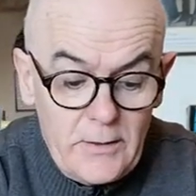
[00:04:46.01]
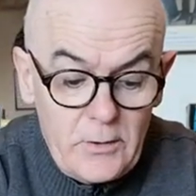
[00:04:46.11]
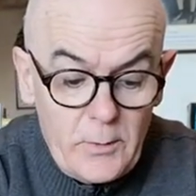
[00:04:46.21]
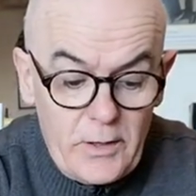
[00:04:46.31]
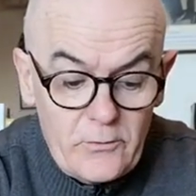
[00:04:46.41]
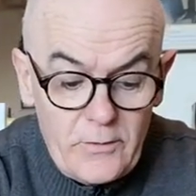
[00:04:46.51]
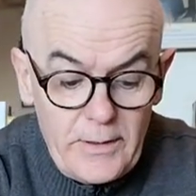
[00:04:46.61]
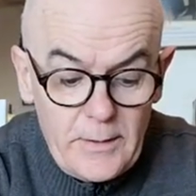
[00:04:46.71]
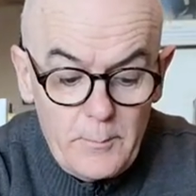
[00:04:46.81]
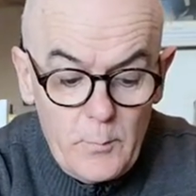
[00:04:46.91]
You
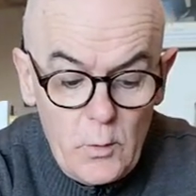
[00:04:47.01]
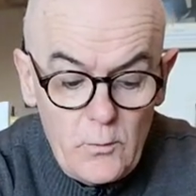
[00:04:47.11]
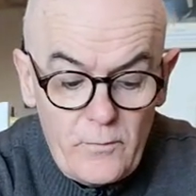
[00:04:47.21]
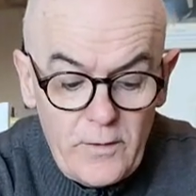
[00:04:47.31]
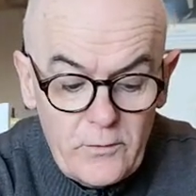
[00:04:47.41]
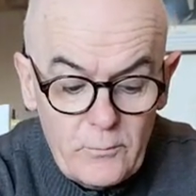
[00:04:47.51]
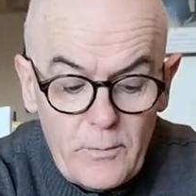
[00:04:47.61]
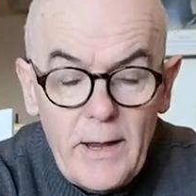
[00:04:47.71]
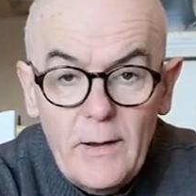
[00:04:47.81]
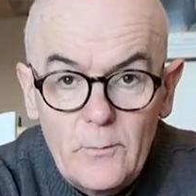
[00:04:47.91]
actually move this
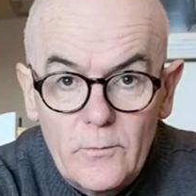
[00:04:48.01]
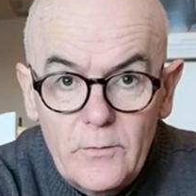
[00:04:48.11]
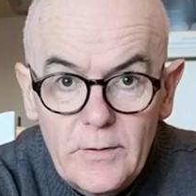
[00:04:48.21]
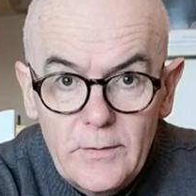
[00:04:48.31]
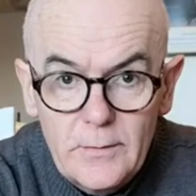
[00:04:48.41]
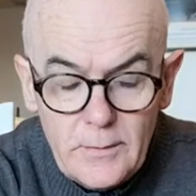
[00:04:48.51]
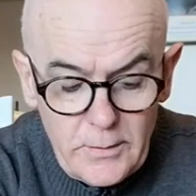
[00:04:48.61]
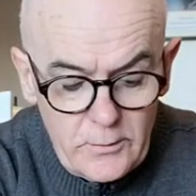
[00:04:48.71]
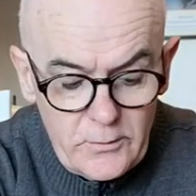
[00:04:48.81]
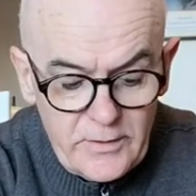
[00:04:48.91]
round
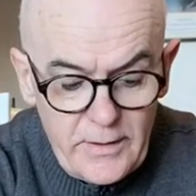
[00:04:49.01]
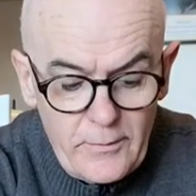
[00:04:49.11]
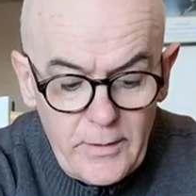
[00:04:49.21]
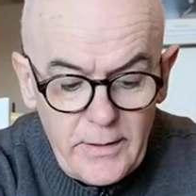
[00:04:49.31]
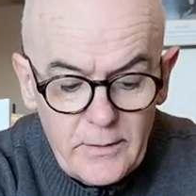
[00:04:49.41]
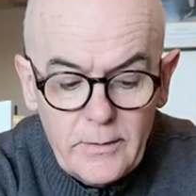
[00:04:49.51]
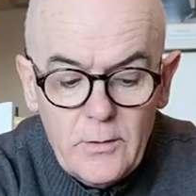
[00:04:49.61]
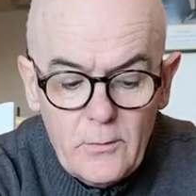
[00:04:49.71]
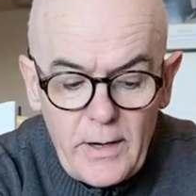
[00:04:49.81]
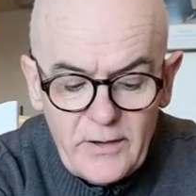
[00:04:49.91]
to get the
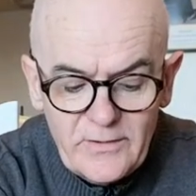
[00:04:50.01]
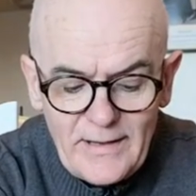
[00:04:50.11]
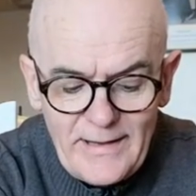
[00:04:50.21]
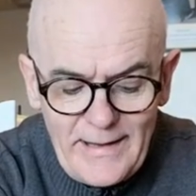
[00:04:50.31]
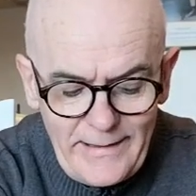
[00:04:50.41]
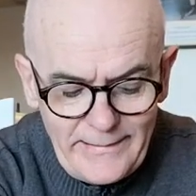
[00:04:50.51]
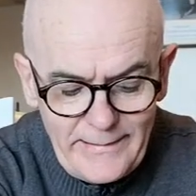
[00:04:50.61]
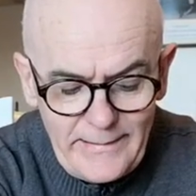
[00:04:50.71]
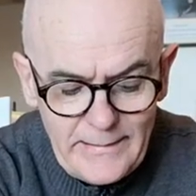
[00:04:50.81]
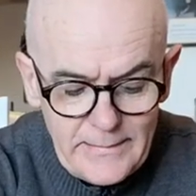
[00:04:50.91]
correct
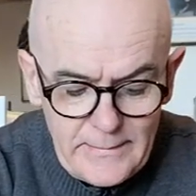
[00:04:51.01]
letter.